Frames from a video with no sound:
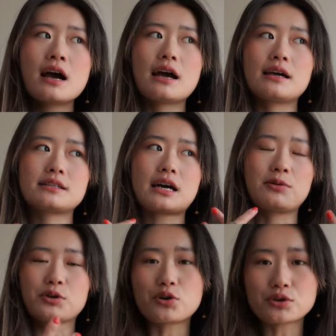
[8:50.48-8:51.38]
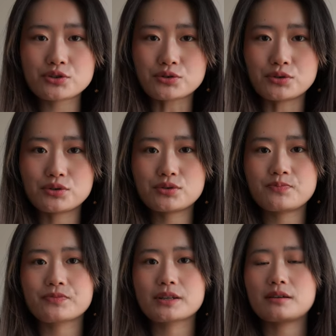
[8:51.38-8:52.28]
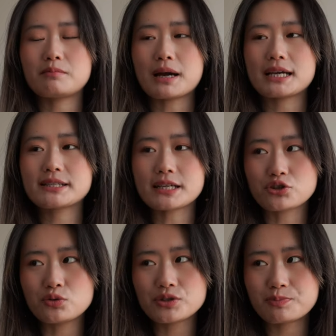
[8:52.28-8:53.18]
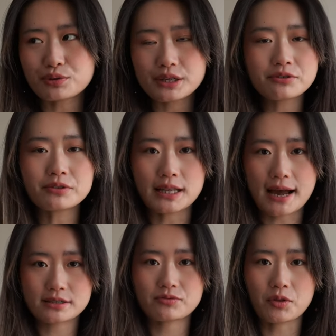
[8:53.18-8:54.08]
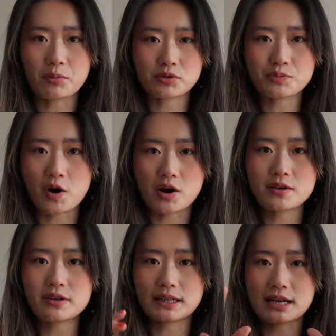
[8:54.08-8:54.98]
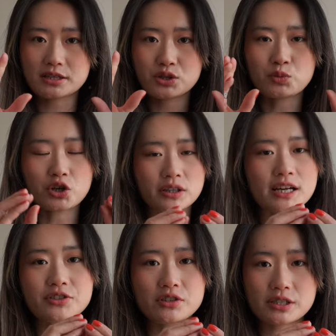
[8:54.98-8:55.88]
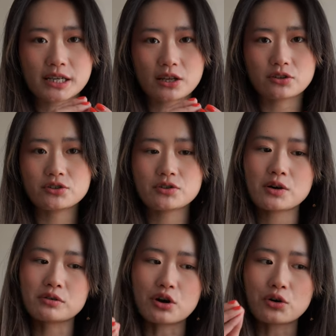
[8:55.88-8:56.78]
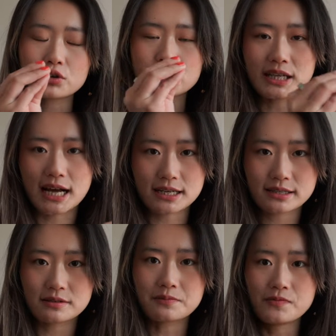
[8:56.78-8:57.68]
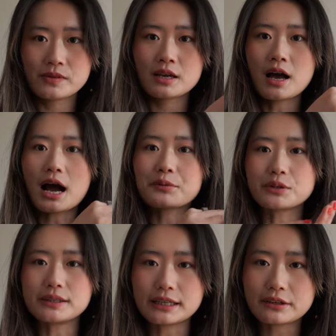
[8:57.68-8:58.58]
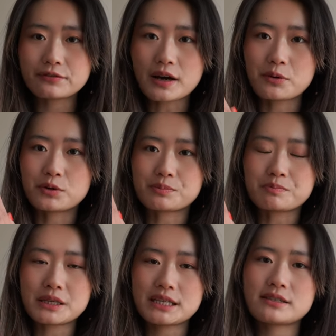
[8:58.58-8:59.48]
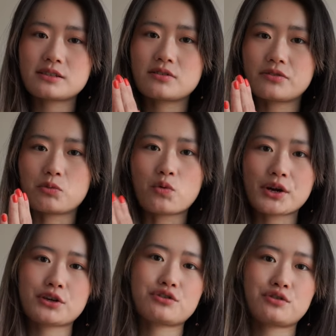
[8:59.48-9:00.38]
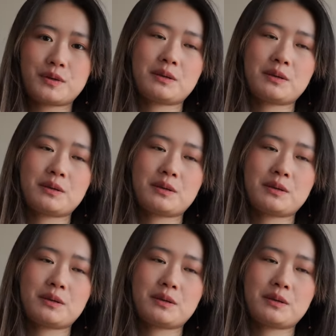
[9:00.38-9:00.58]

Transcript: And I would go to school. My schedule was pretty relaxed for the most part. The classes were clustered together. So I would go to class. I would leave, I would meet the one or two